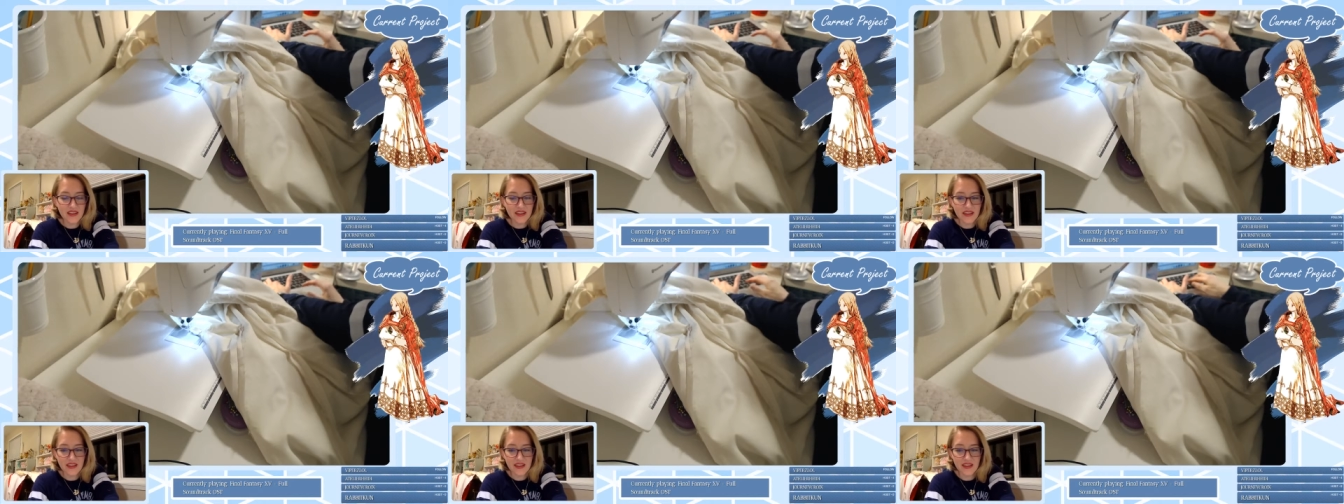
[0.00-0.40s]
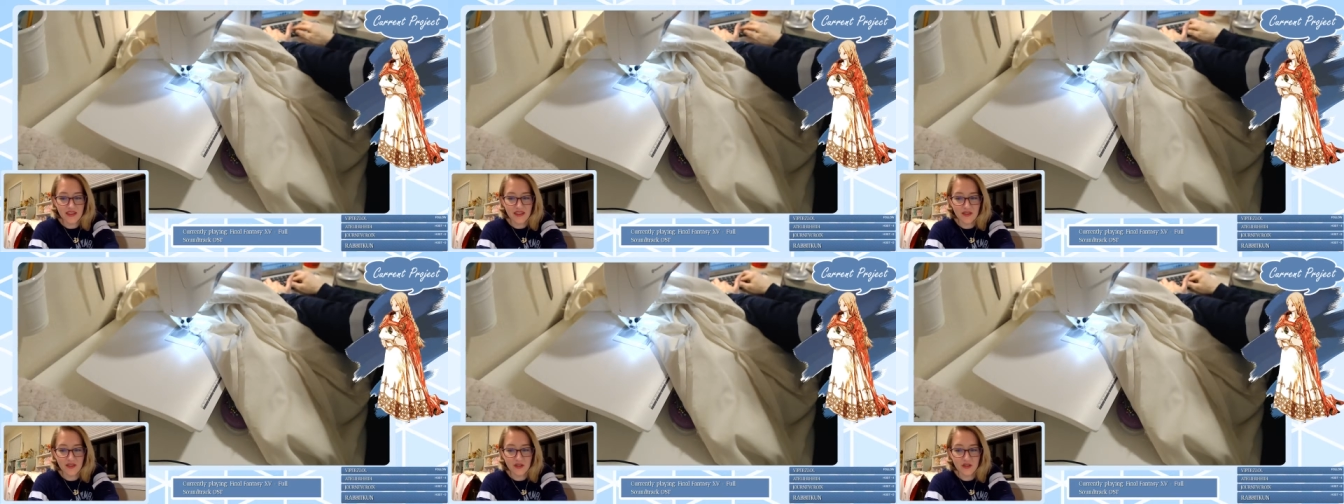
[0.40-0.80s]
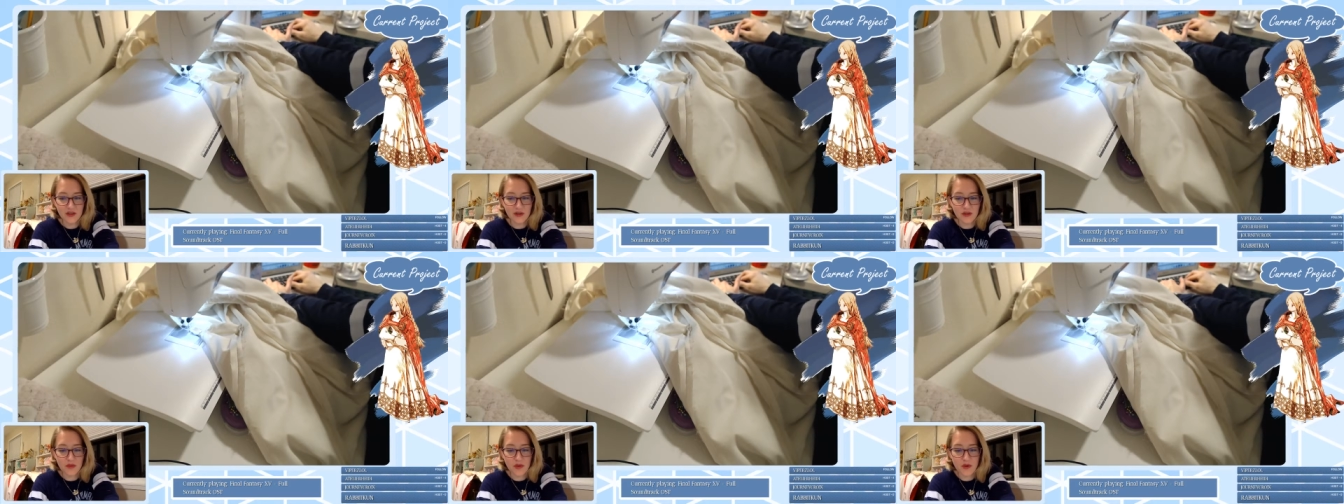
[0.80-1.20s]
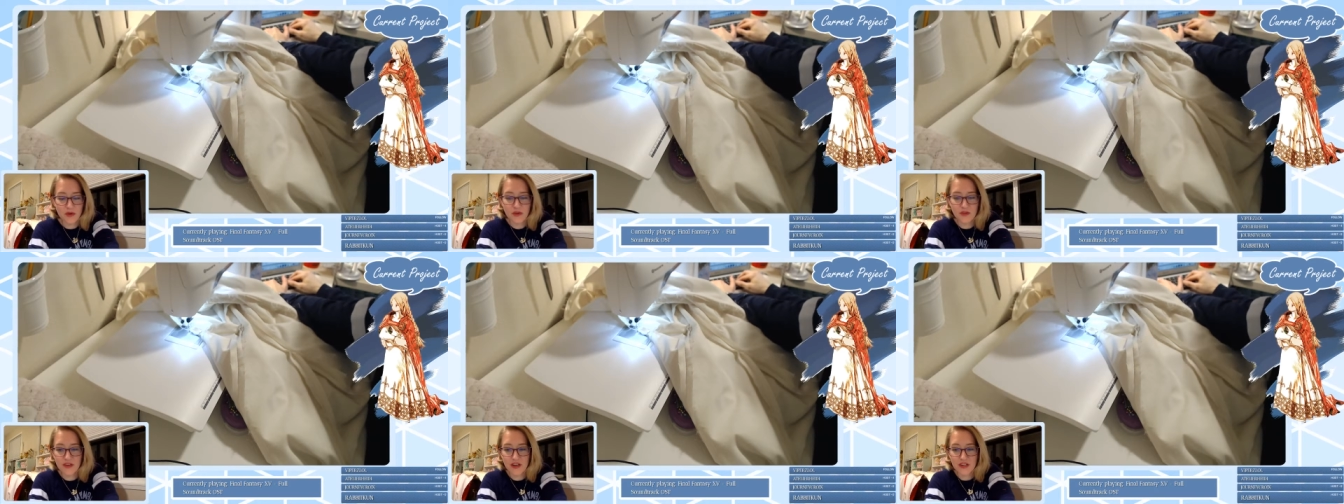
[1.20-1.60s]
Yes, there's
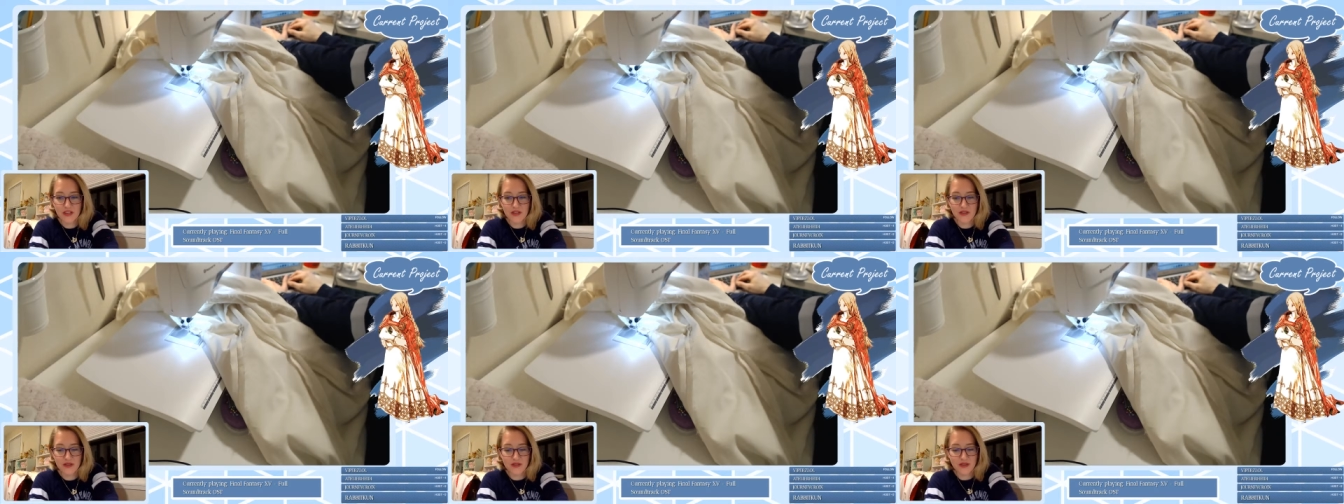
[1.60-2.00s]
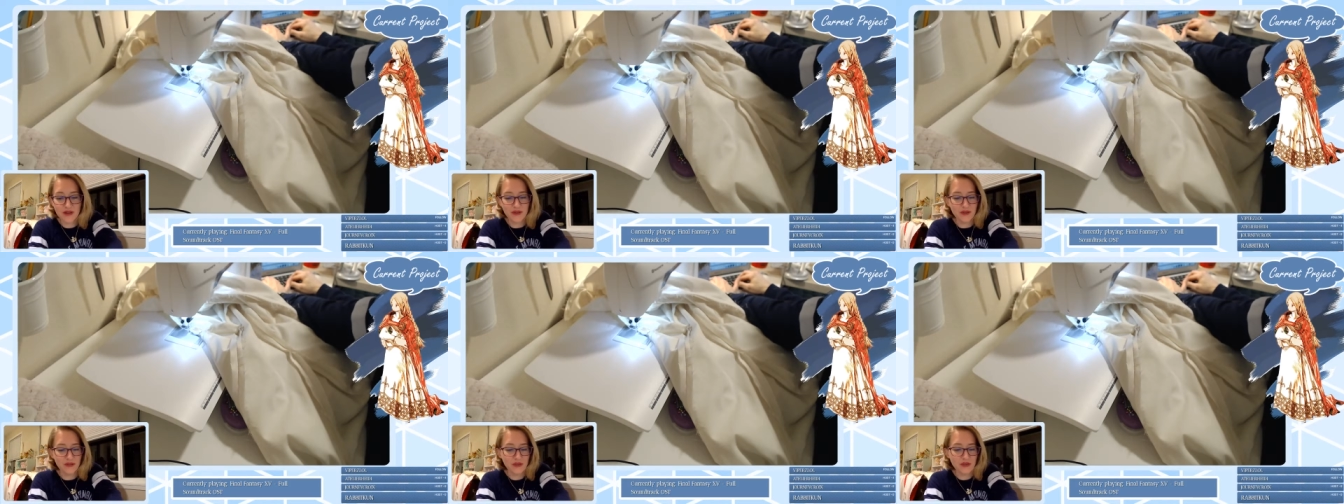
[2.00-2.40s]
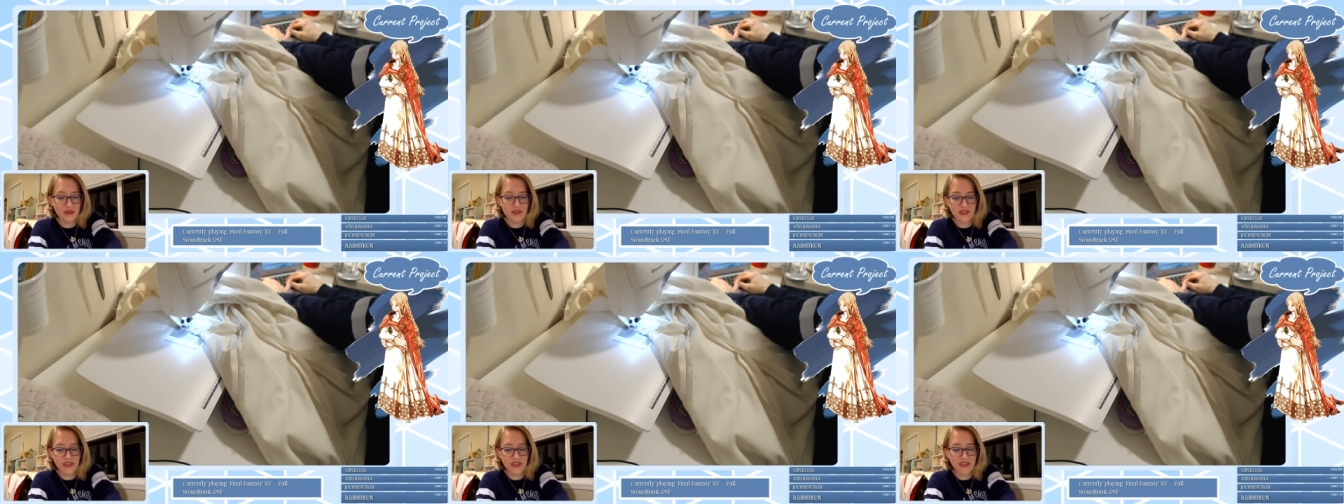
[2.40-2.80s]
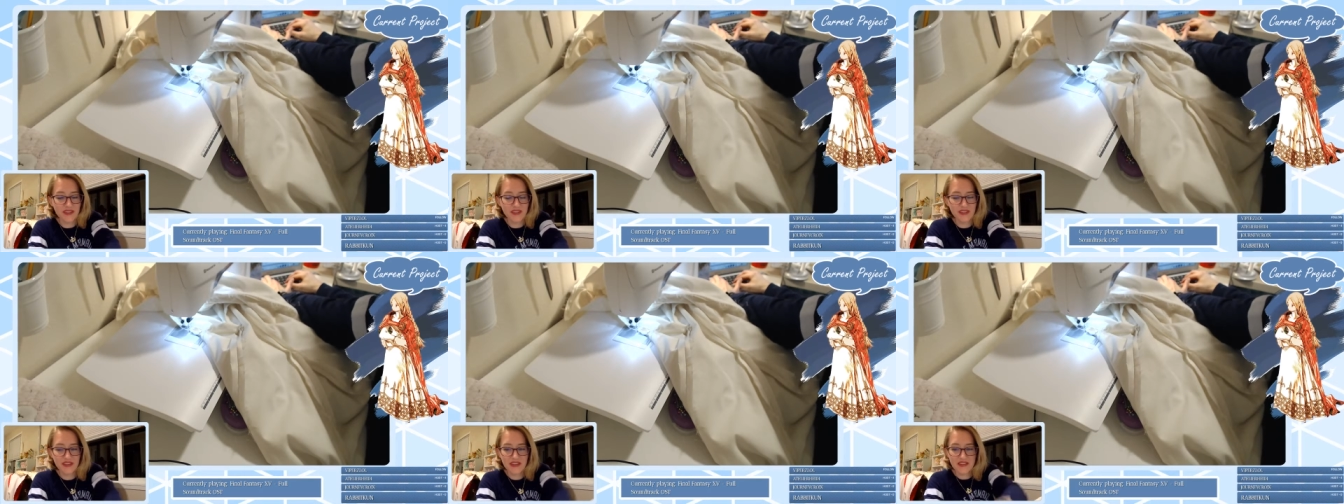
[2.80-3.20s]
motivational Zelda music.
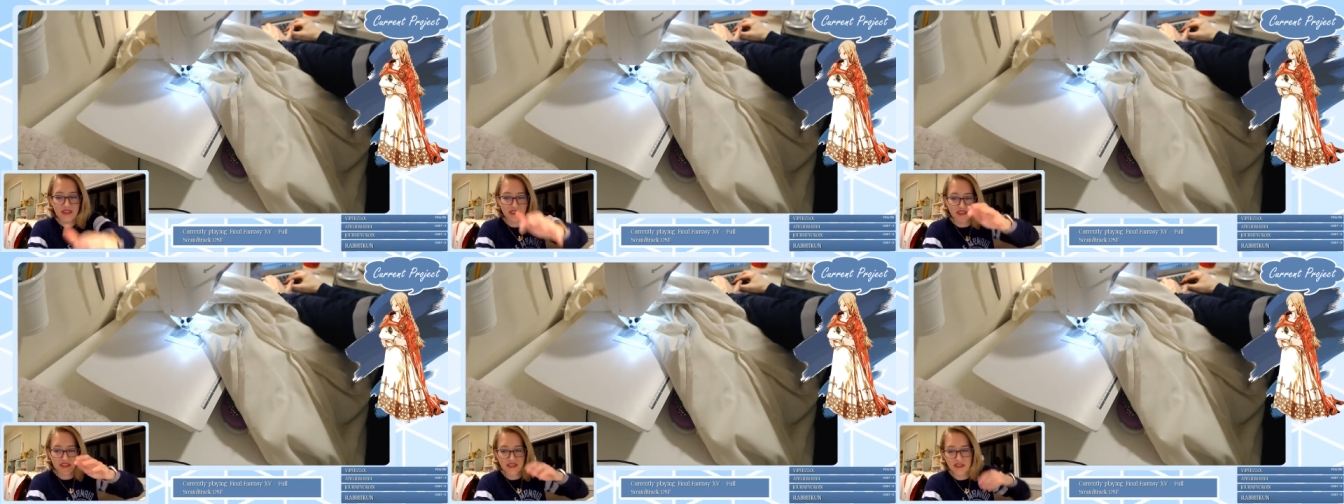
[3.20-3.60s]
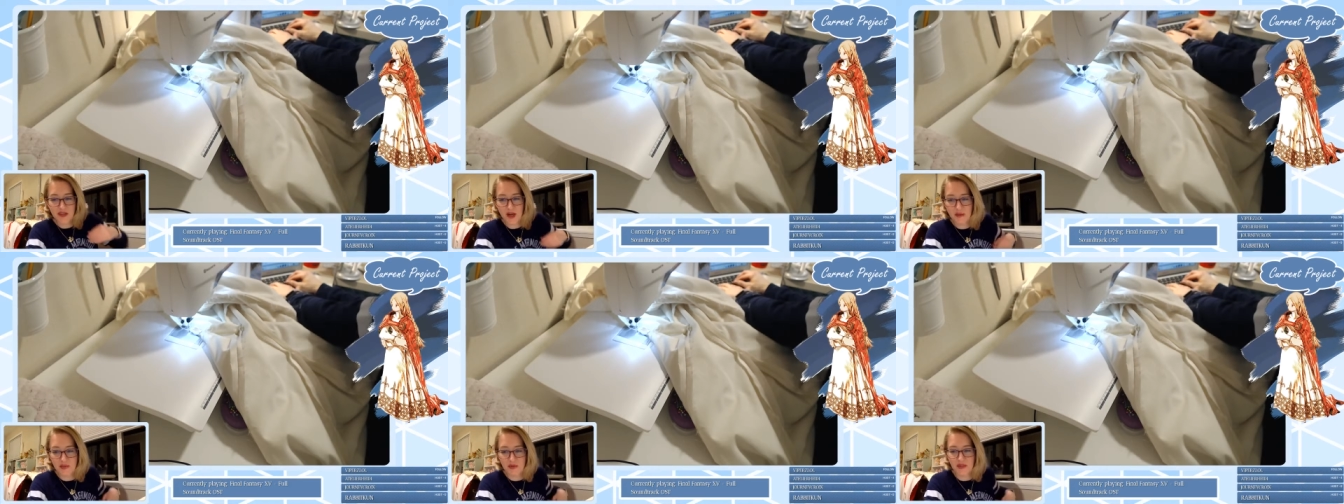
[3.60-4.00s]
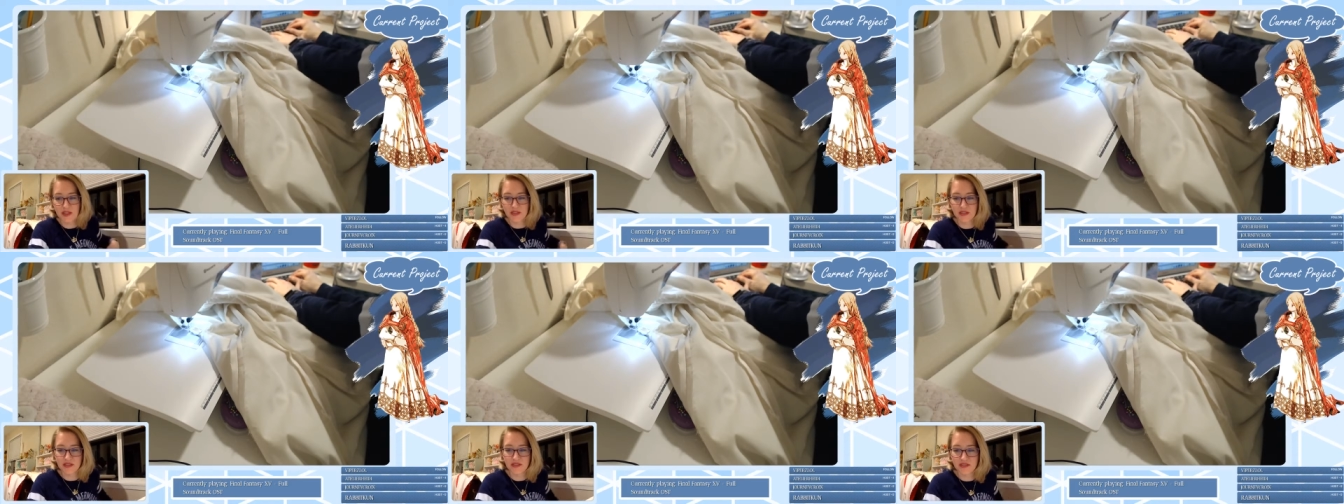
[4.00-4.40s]
It's a just a compilation.